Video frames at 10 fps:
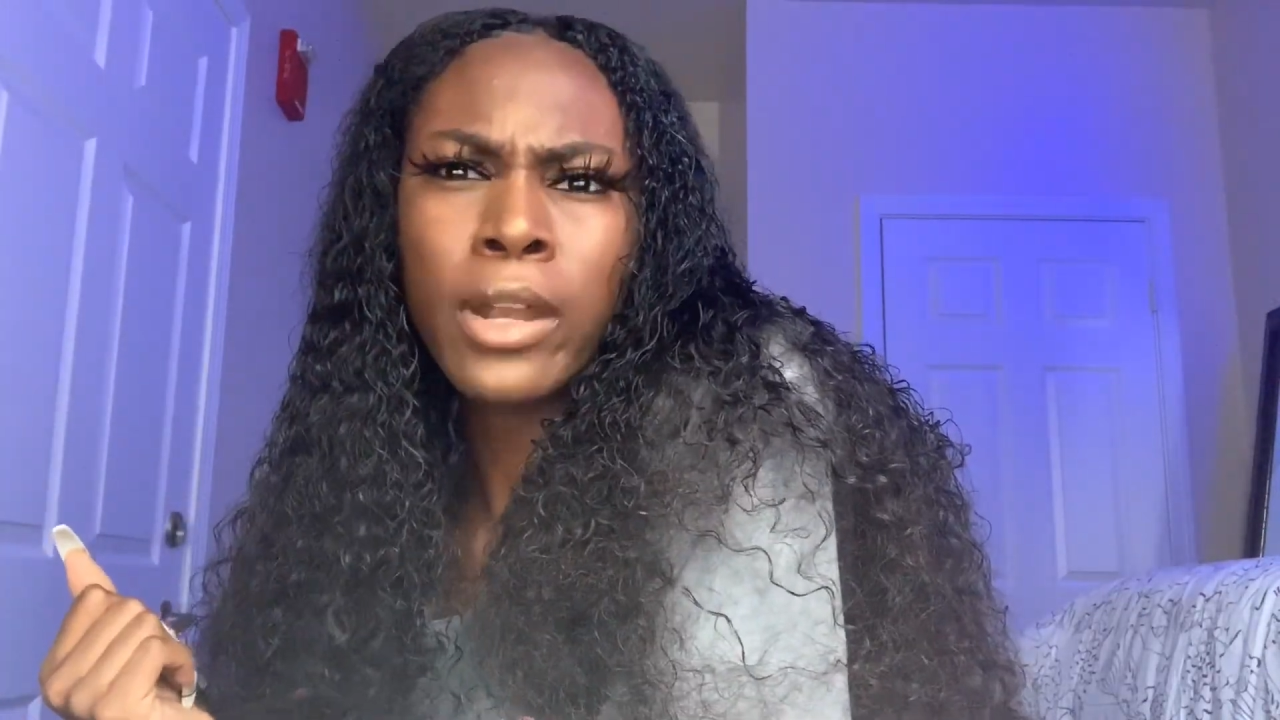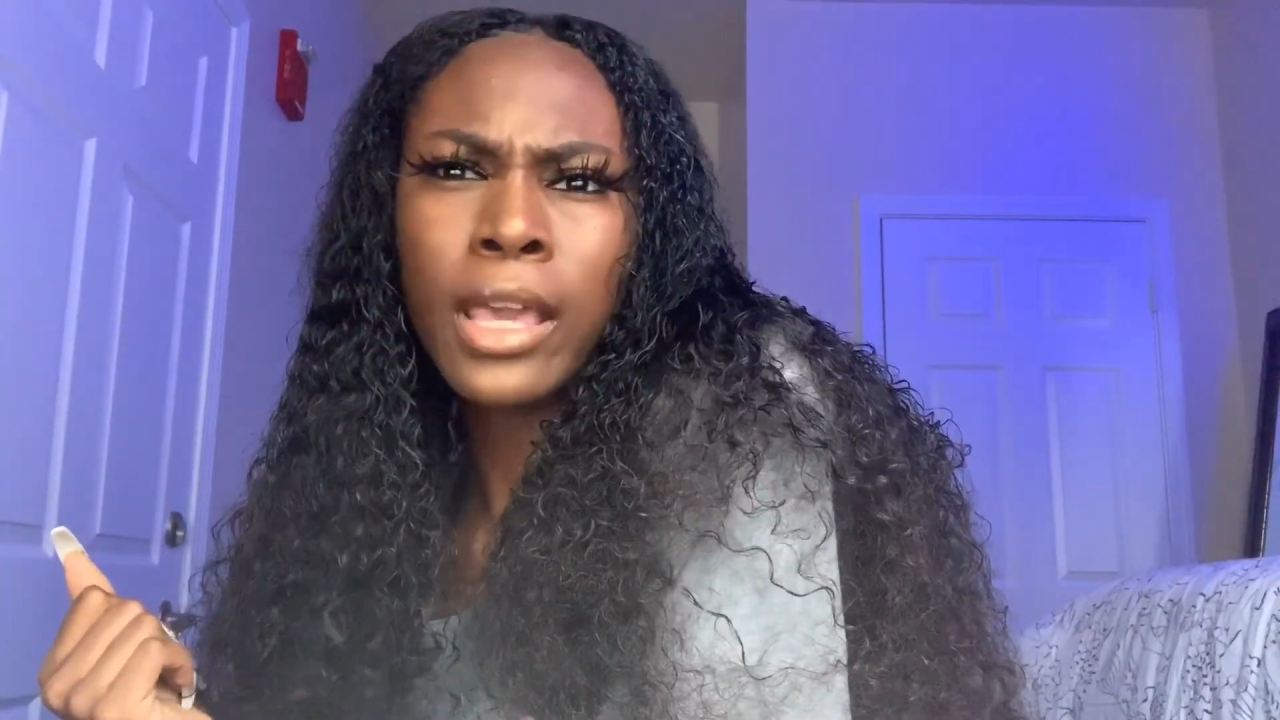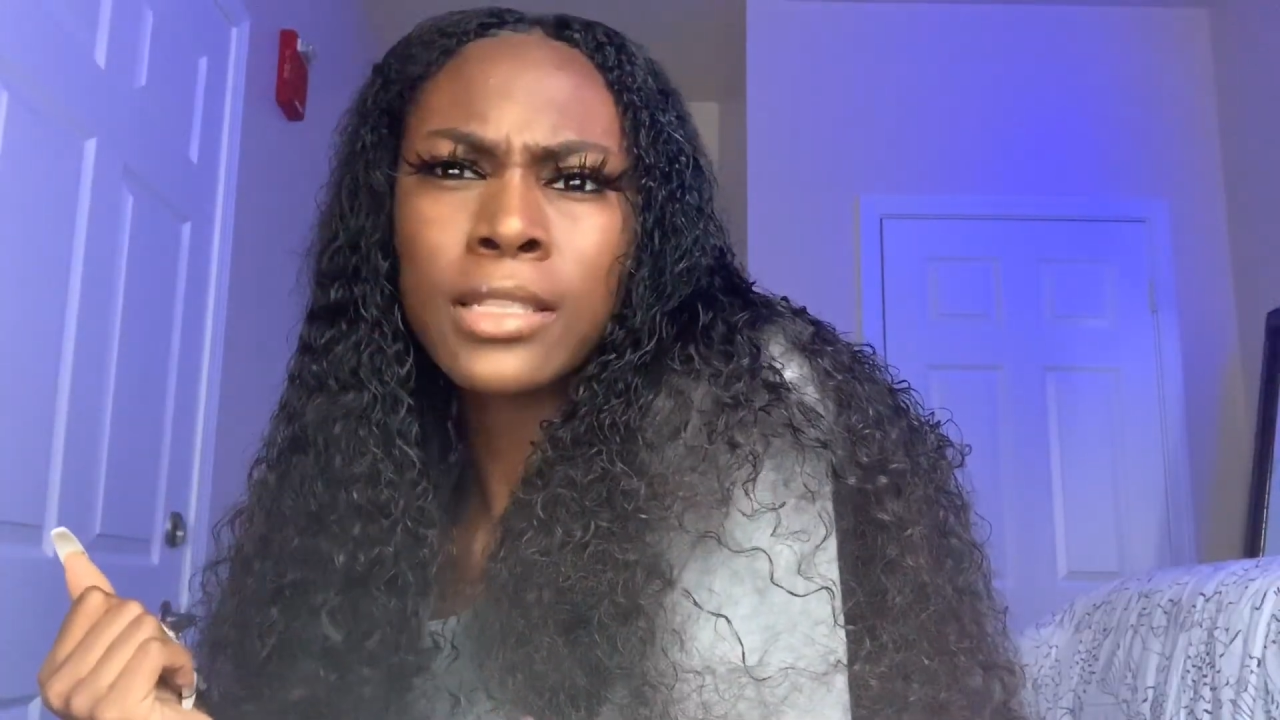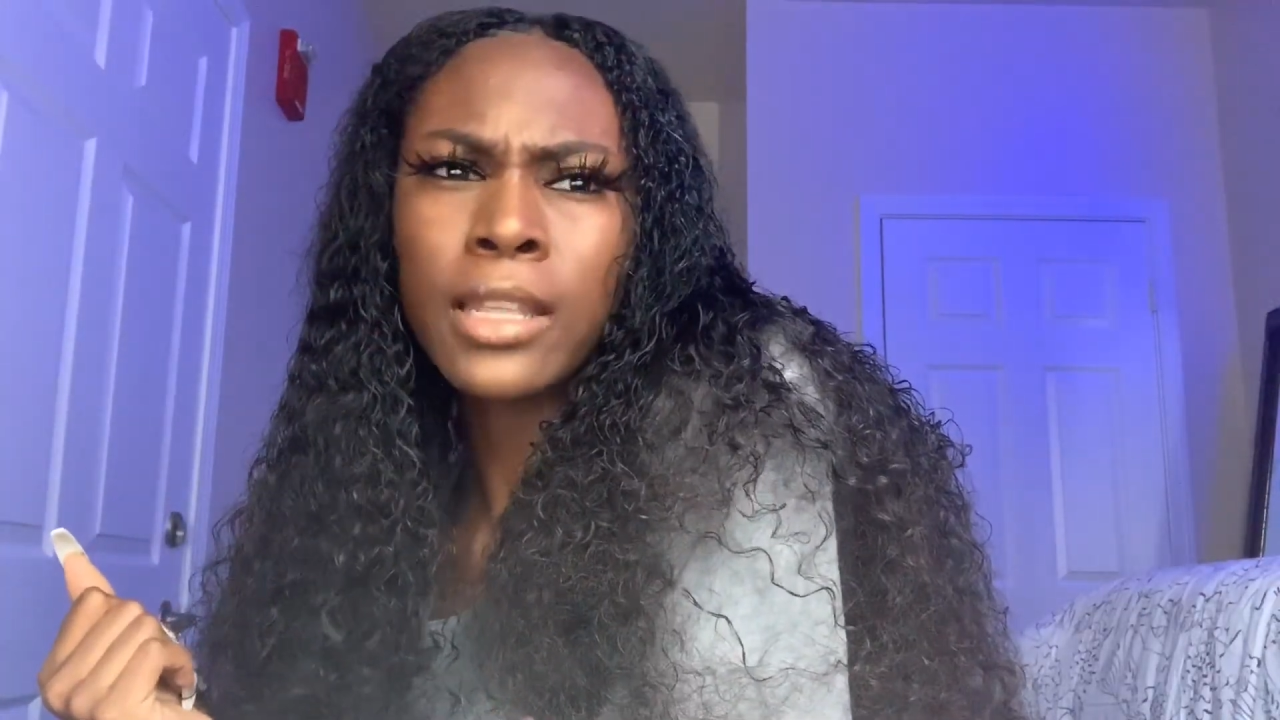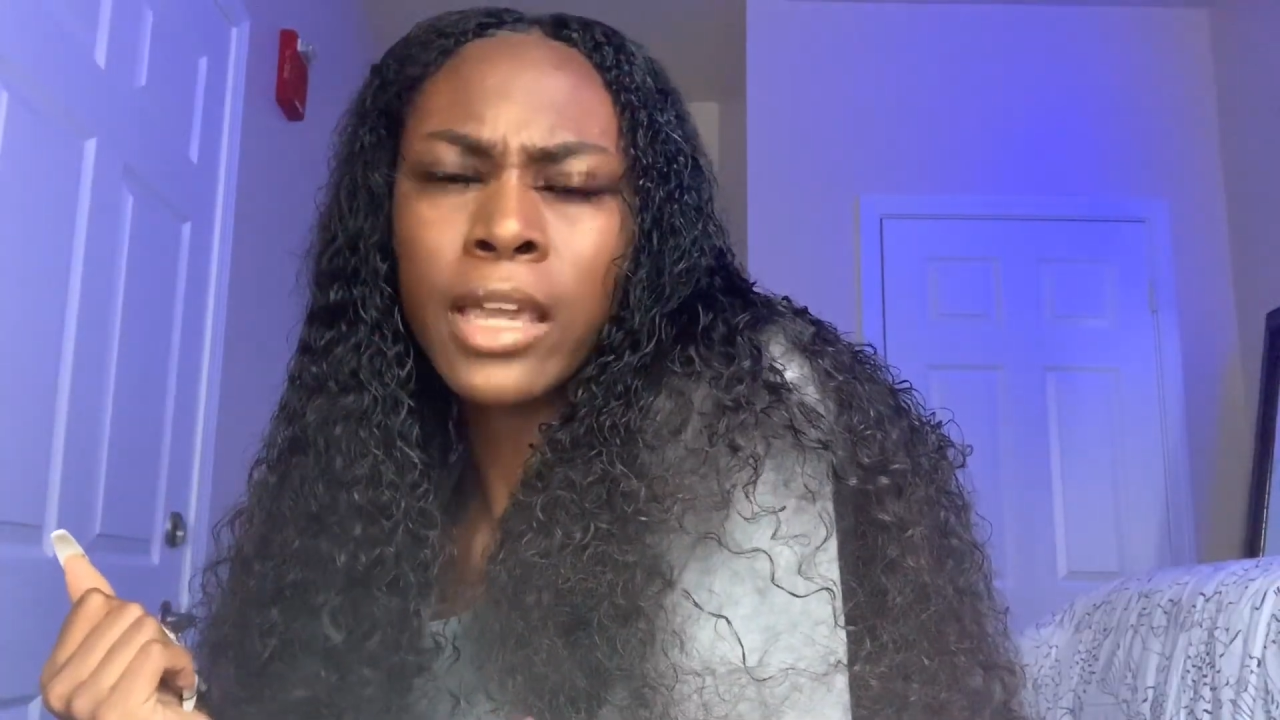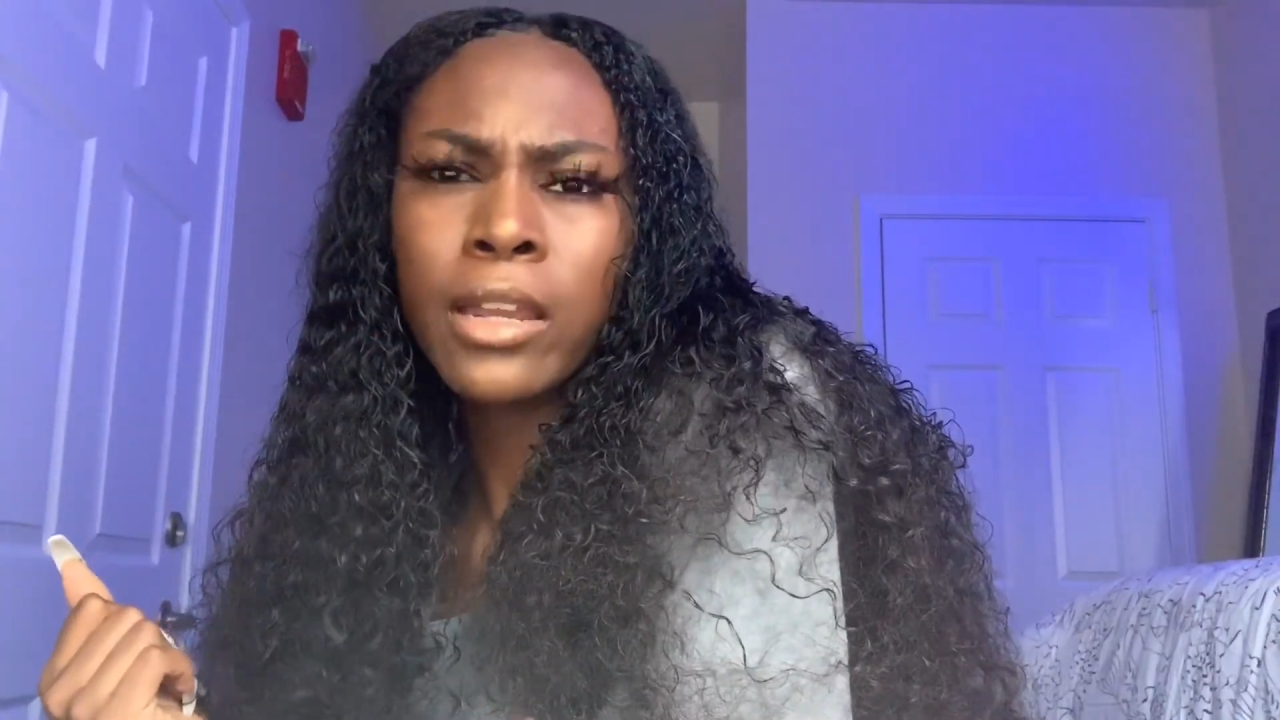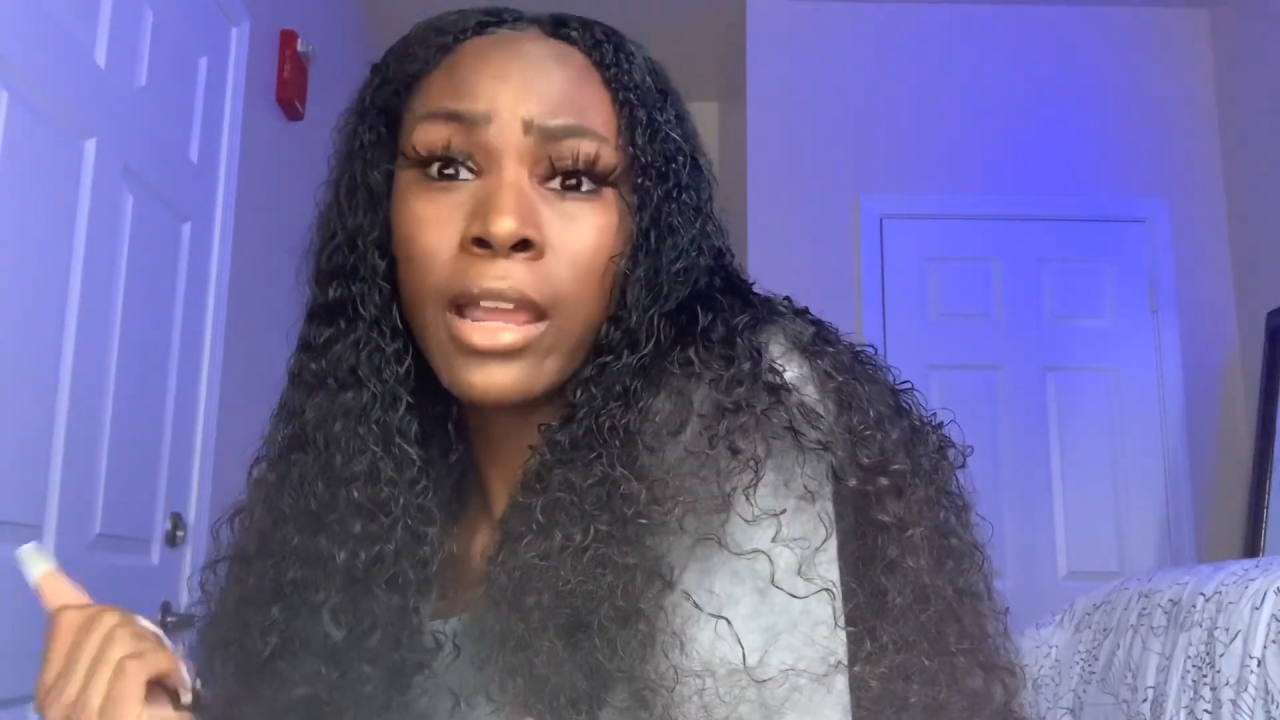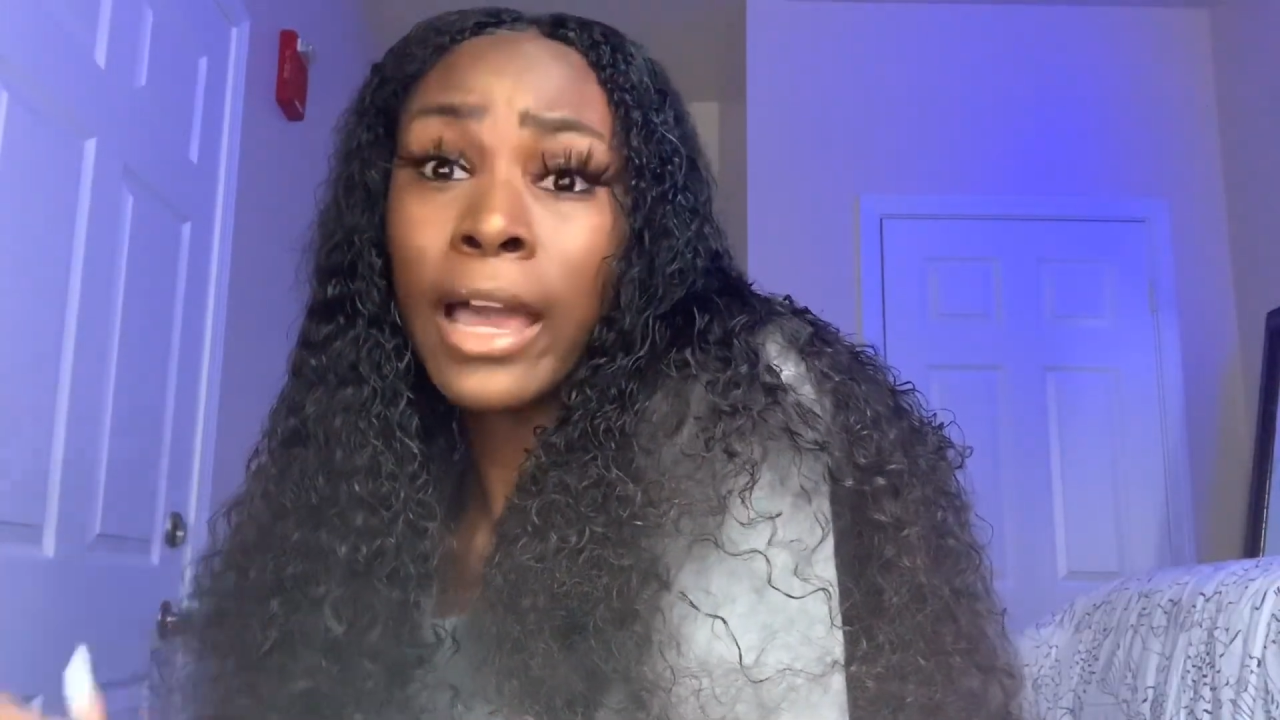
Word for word: days later,